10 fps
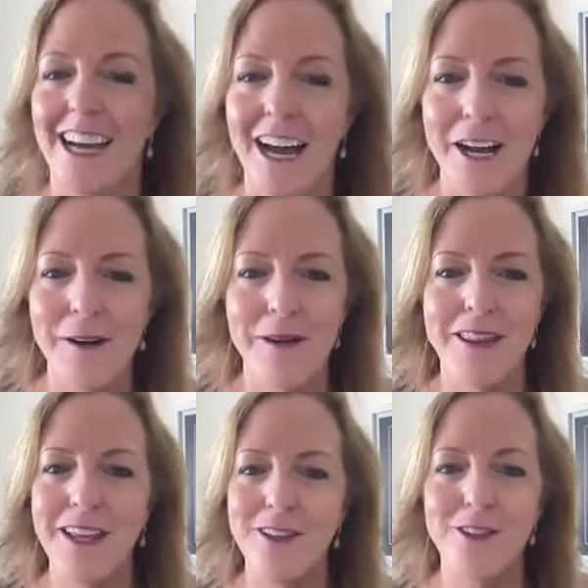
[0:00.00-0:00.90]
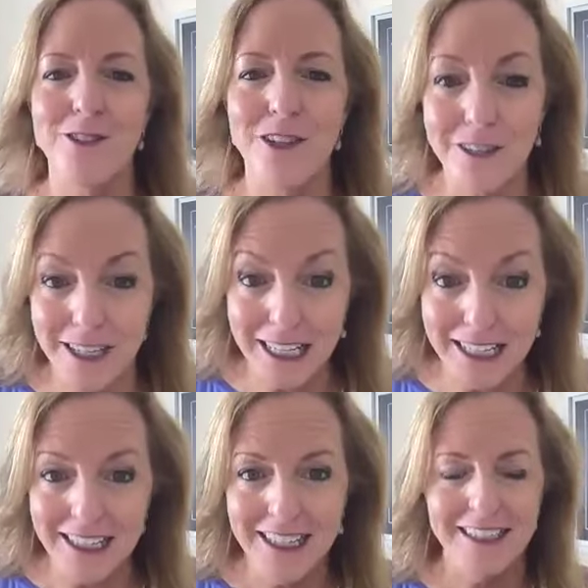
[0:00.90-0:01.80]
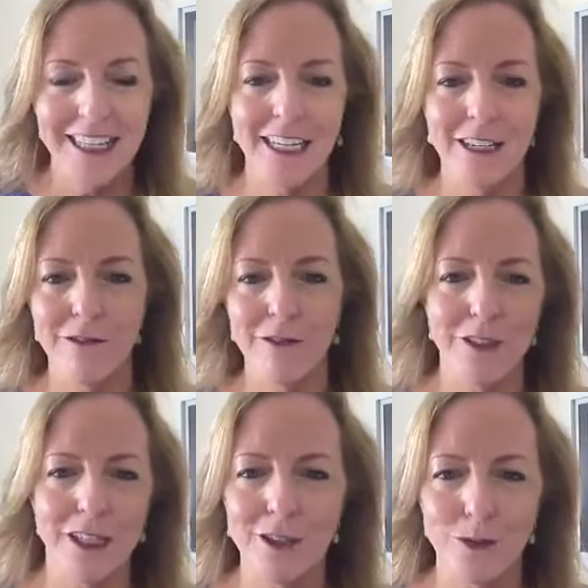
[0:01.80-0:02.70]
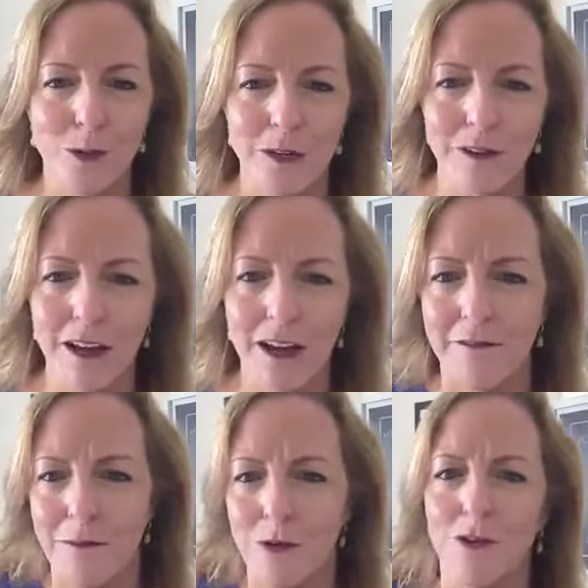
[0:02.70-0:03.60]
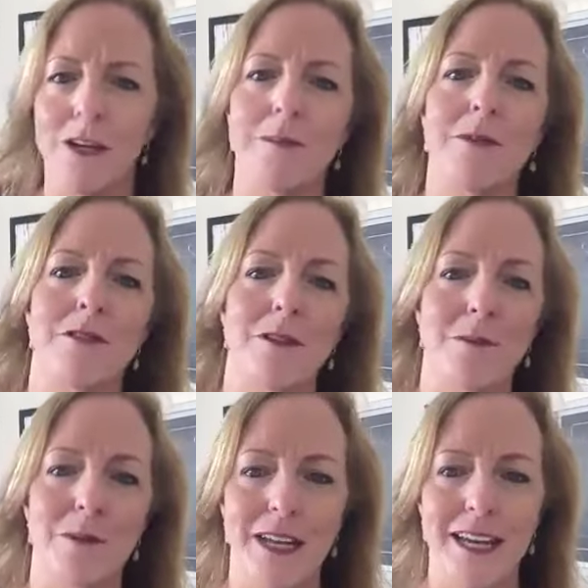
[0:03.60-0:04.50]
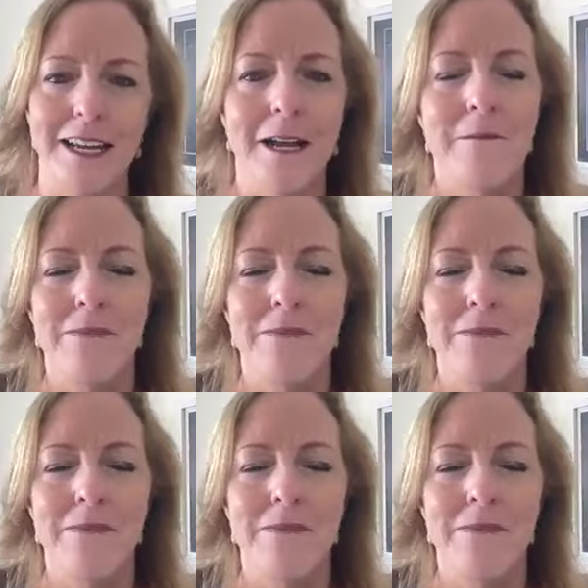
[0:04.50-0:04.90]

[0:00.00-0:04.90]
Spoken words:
And then there's zinc, taking 15 to 25 milligrams of zinc per day.